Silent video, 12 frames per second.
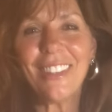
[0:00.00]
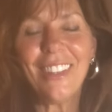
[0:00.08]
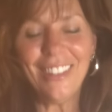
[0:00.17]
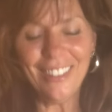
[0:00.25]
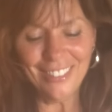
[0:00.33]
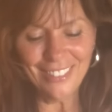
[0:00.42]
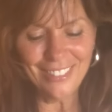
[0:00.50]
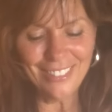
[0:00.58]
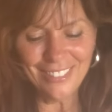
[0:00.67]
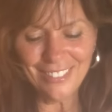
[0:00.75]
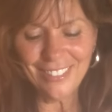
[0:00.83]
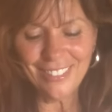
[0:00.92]
and
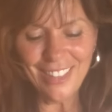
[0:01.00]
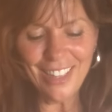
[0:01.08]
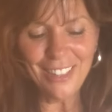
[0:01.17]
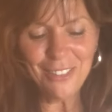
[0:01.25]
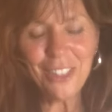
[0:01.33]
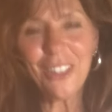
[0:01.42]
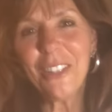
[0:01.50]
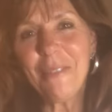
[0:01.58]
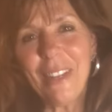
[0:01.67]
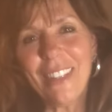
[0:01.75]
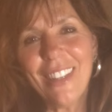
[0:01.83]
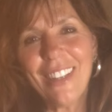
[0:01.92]
I love to learn
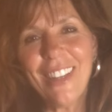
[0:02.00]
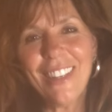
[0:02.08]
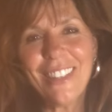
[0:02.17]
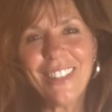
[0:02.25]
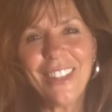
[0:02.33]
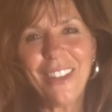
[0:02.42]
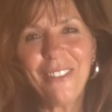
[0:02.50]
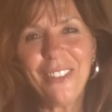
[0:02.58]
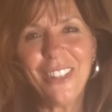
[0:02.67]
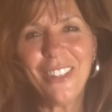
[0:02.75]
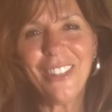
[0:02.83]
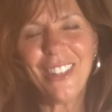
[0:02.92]
about that kind of stuff
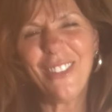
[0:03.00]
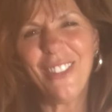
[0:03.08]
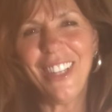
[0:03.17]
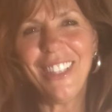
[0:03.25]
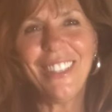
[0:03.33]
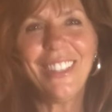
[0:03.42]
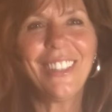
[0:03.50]
too. It's fun.